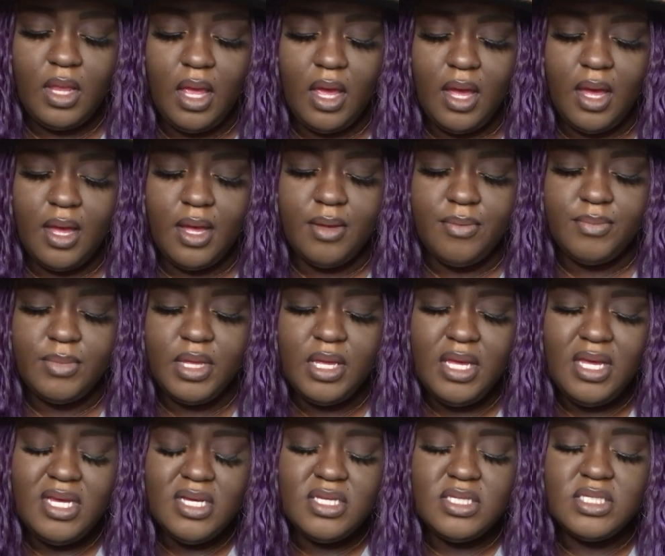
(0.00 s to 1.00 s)
Um,
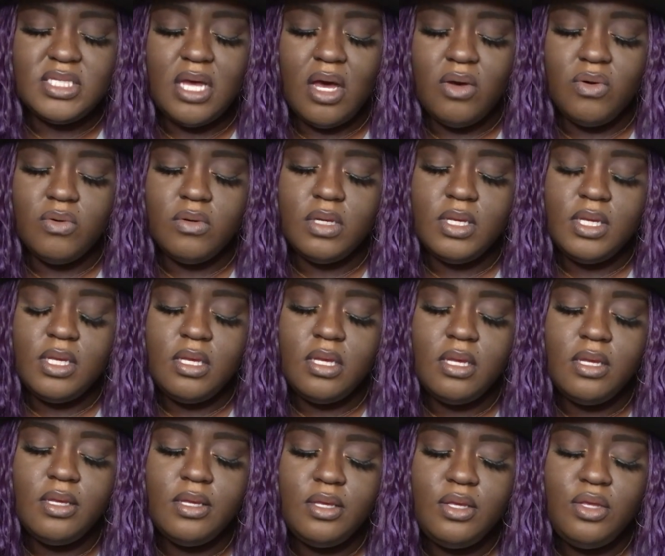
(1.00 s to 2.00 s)
so
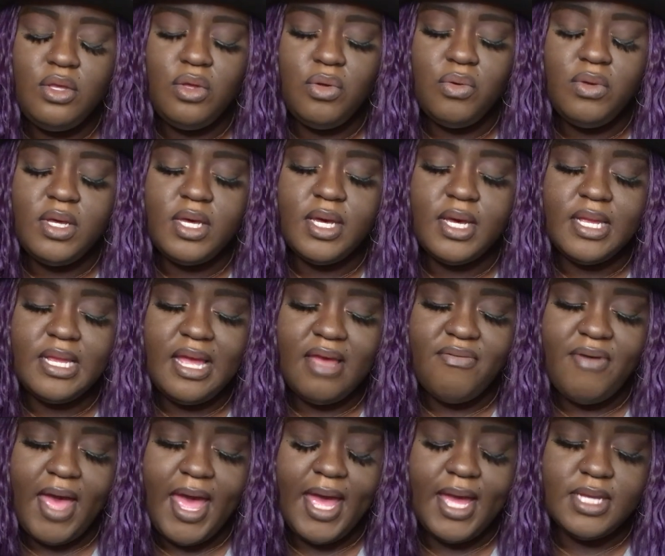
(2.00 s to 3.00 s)
you could
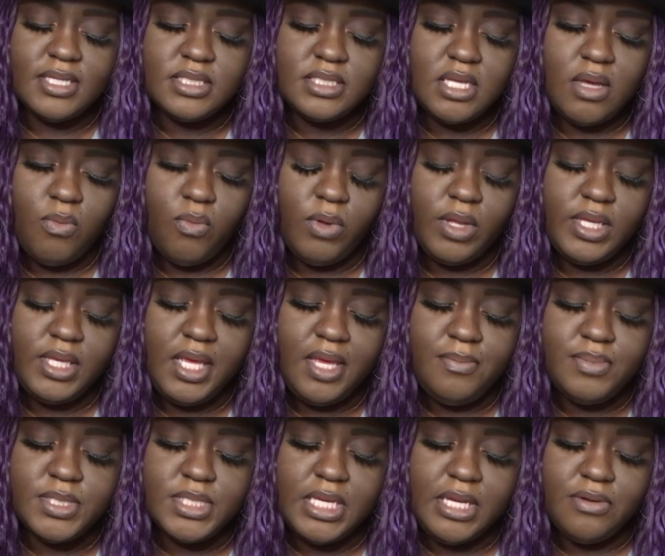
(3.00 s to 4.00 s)
have had someone
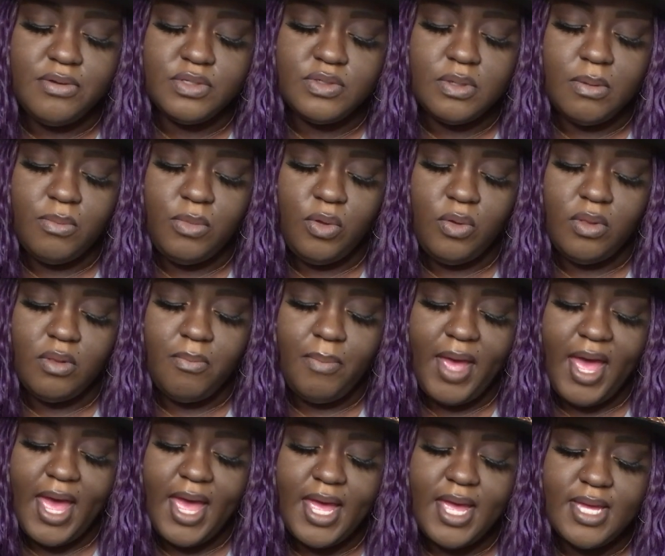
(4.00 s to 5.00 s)
keep secrets from you in the
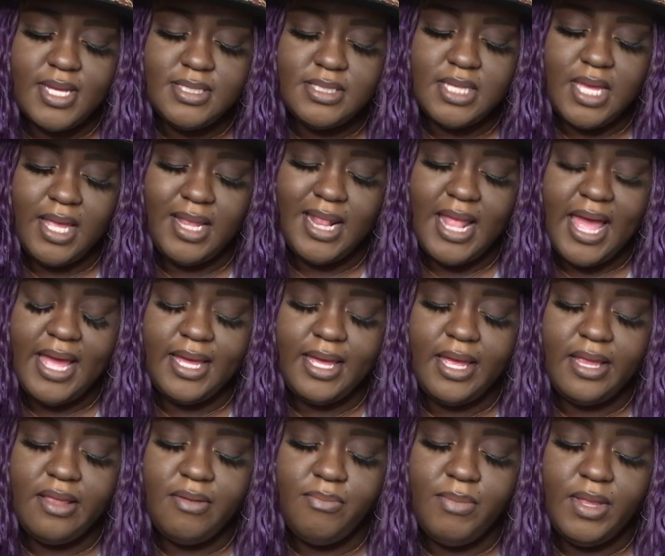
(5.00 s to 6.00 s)
past, and that
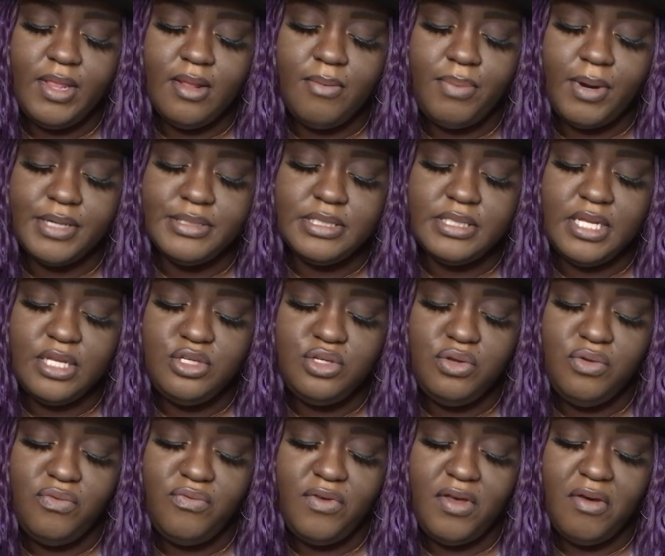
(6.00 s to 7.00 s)
could have been the person that
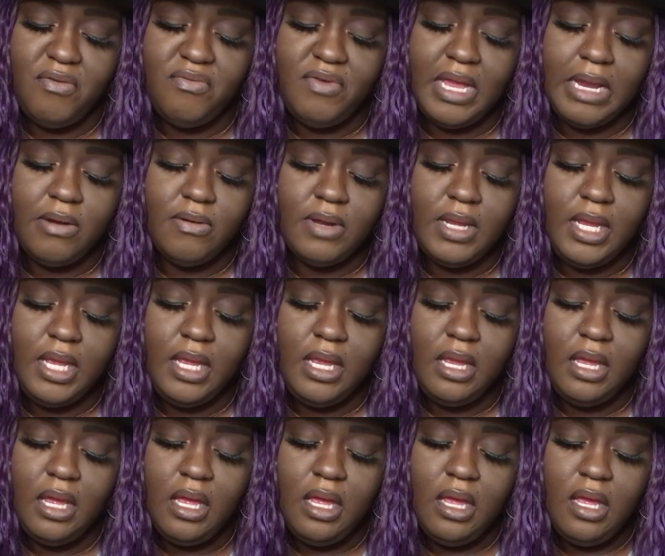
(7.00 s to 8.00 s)
you felt
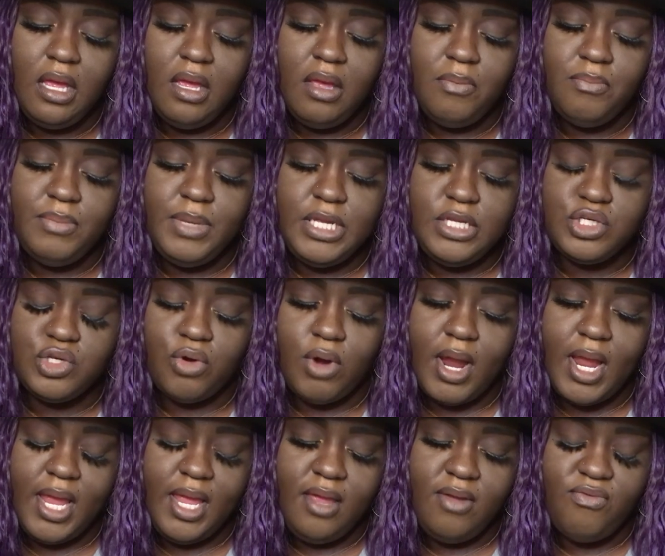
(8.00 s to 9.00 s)
very
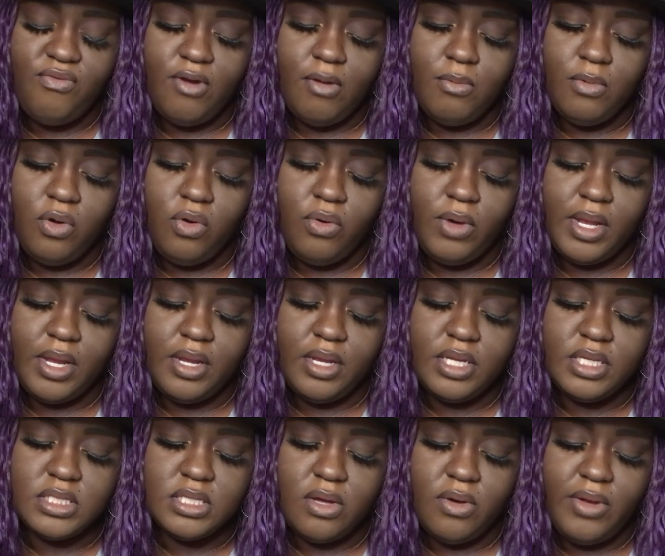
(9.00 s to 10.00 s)
betrayed from
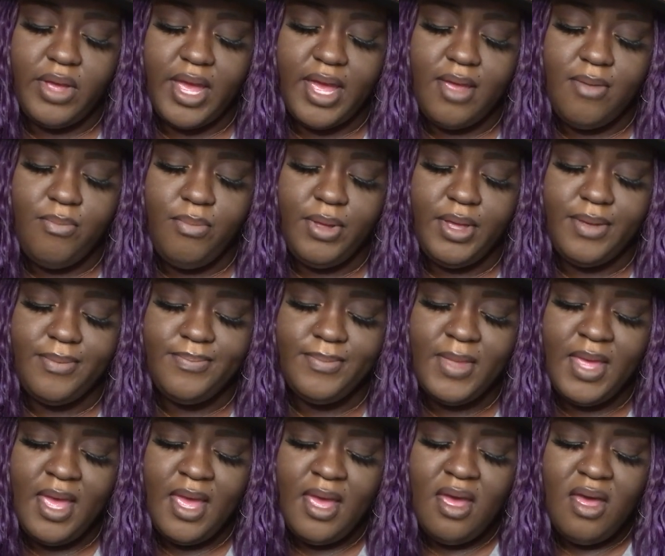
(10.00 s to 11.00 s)
Aquarius. Okay, but
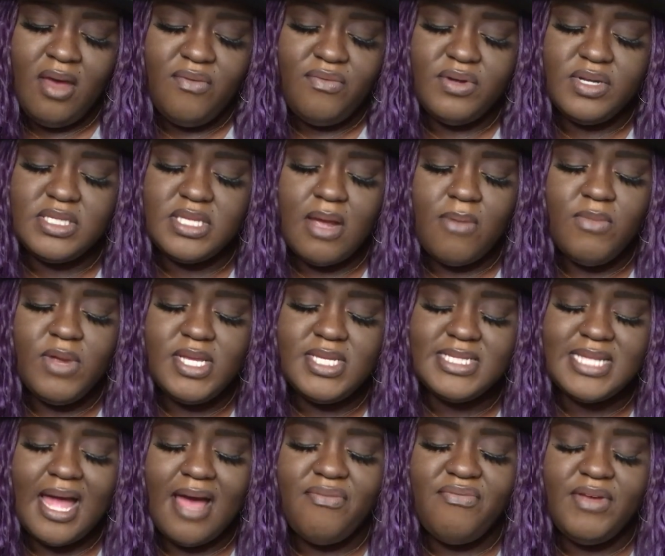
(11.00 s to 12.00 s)
for some
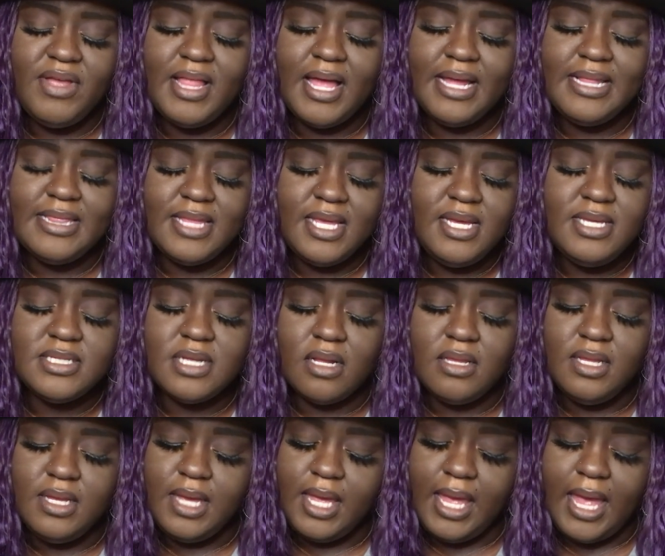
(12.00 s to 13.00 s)
reason, I feel like things are
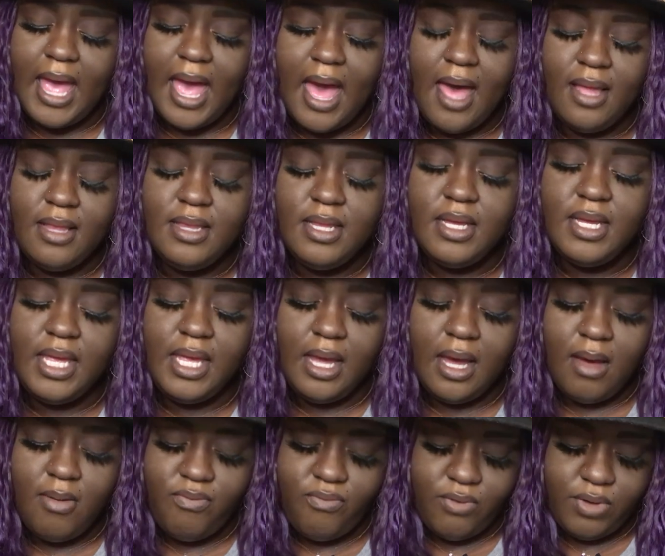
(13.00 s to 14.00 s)
looking looking
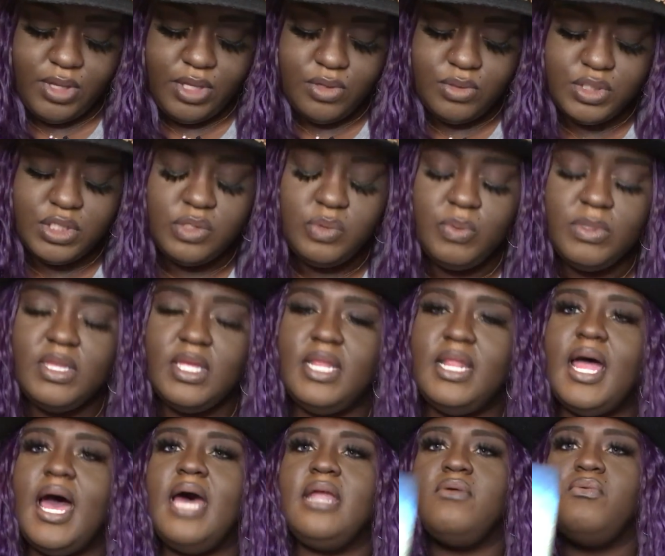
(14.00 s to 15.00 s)
up for you. Just with the
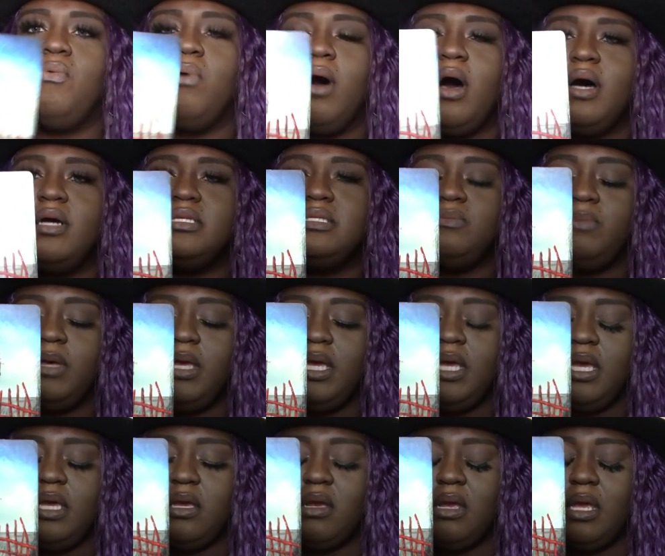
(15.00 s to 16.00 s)
Nine of Wands
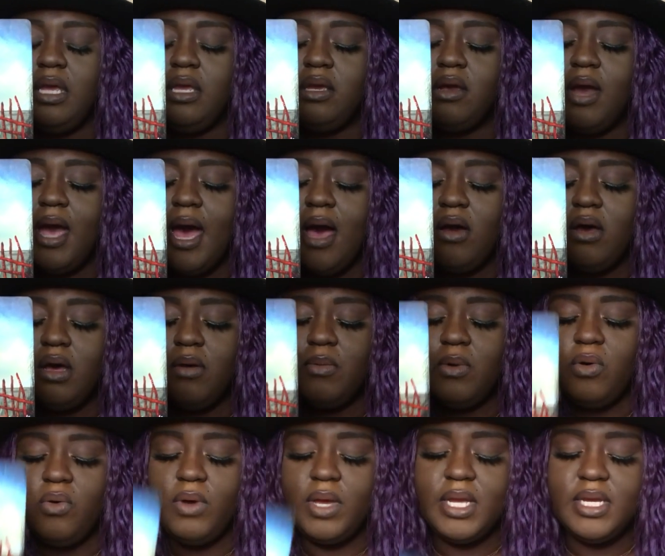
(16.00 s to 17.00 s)
being in your, in your outcome,
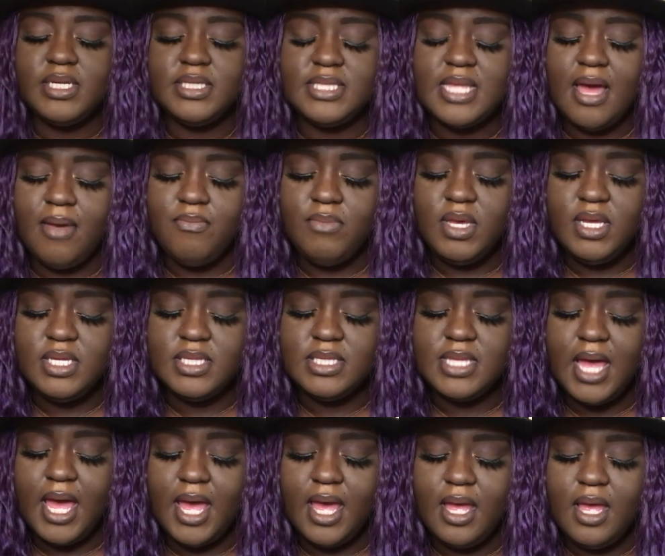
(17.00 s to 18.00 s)
Aquarius, that means
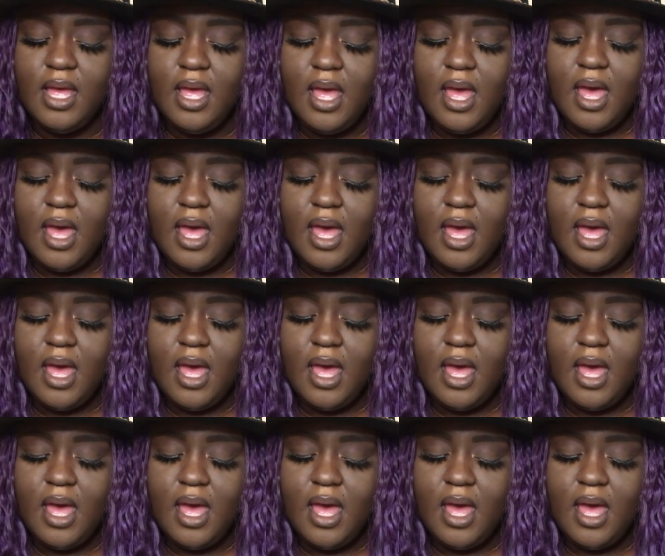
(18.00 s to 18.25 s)
that